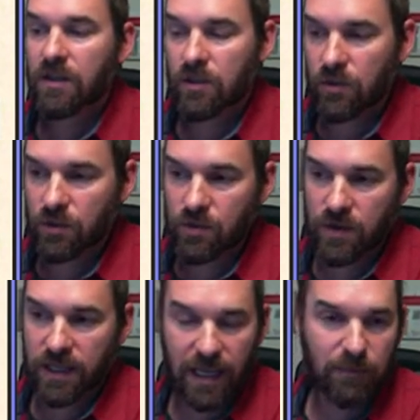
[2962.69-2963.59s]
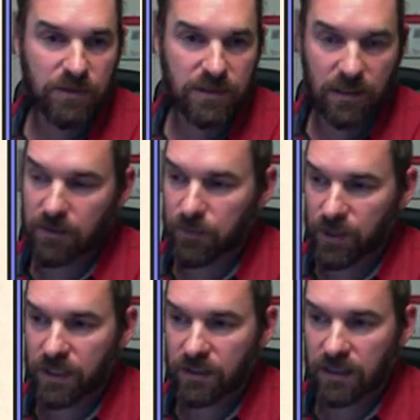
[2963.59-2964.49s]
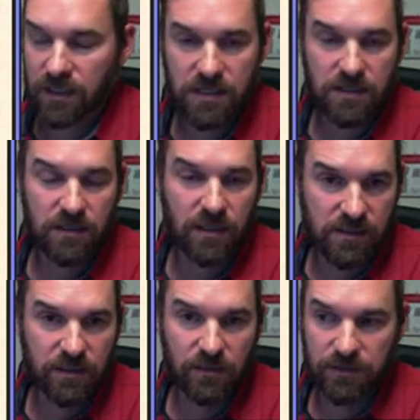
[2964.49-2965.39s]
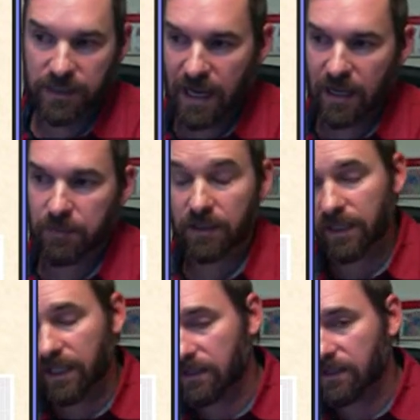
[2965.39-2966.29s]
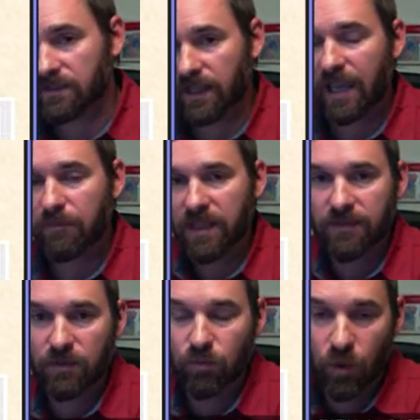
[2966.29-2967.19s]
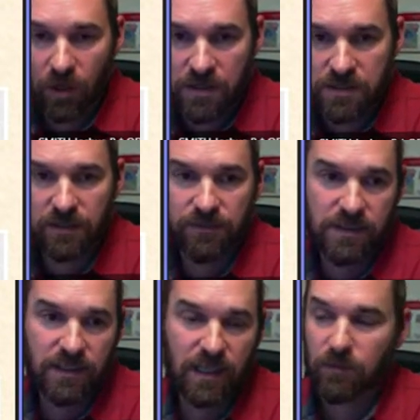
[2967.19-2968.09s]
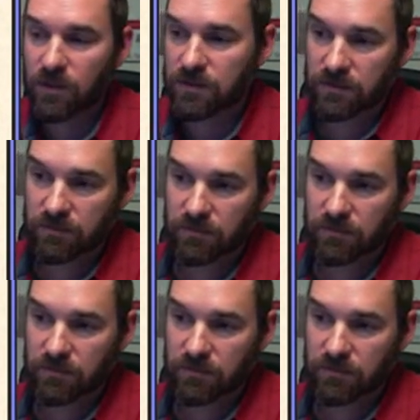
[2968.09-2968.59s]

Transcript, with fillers: You do get animals that are in pretty good condition that still die, but again, these can be even worse if these animals,